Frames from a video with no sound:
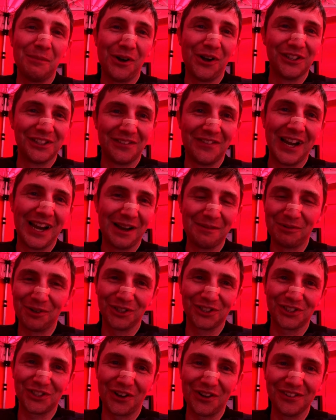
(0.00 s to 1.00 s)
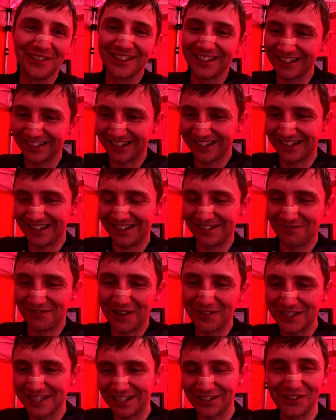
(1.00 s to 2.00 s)
board I might have pushed on, and
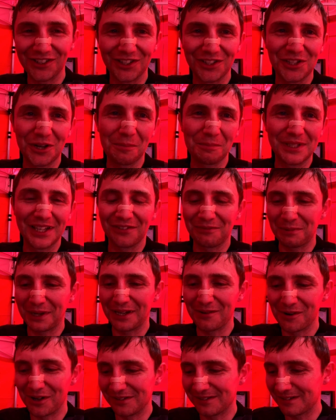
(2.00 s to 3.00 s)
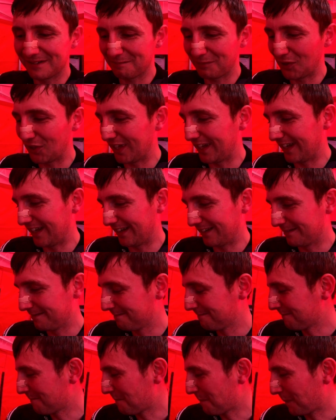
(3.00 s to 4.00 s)
maybe I could have topped FP1, but
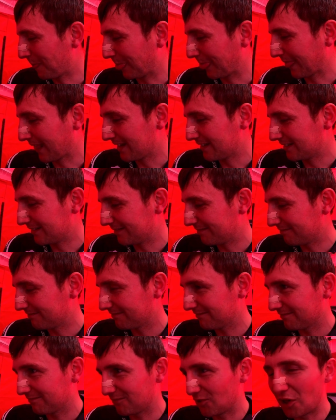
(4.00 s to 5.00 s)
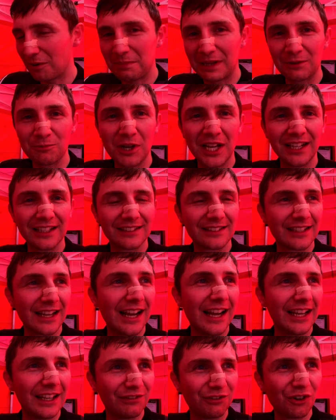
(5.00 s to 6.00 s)
not a bad way to
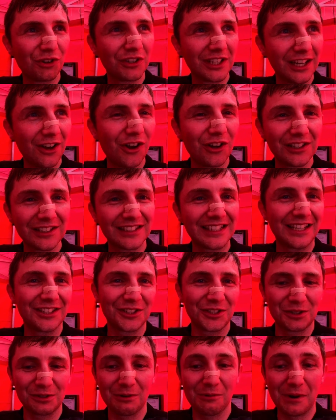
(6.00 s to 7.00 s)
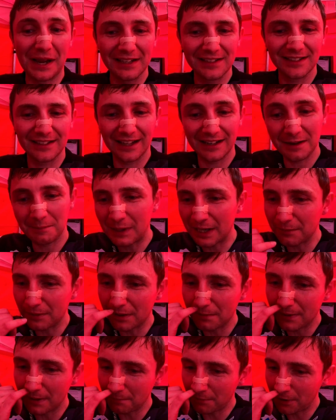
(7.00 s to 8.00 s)
start. If only all the sessions were wet, then it might be
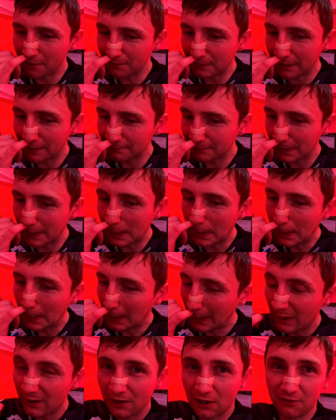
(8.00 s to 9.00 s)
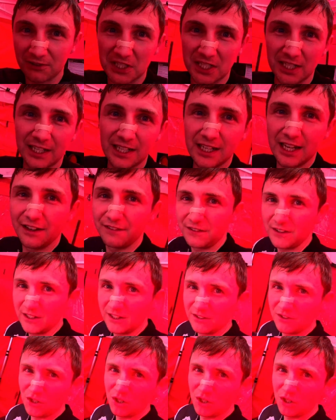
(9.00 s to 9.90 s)
a bit more of a leveler. Obviously, if you're